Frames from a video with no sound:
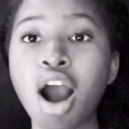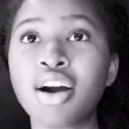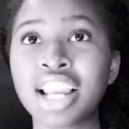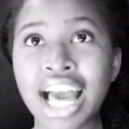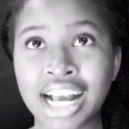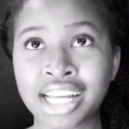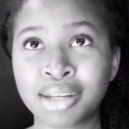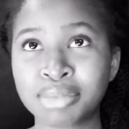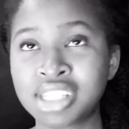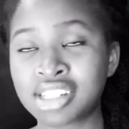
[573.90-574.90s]
all
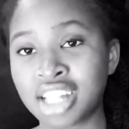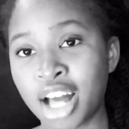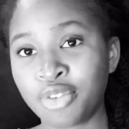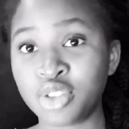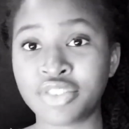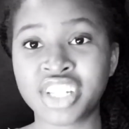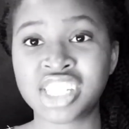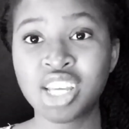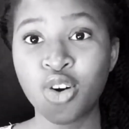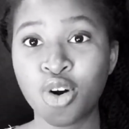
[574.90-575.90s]
academic staff
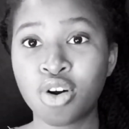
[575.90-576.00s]
University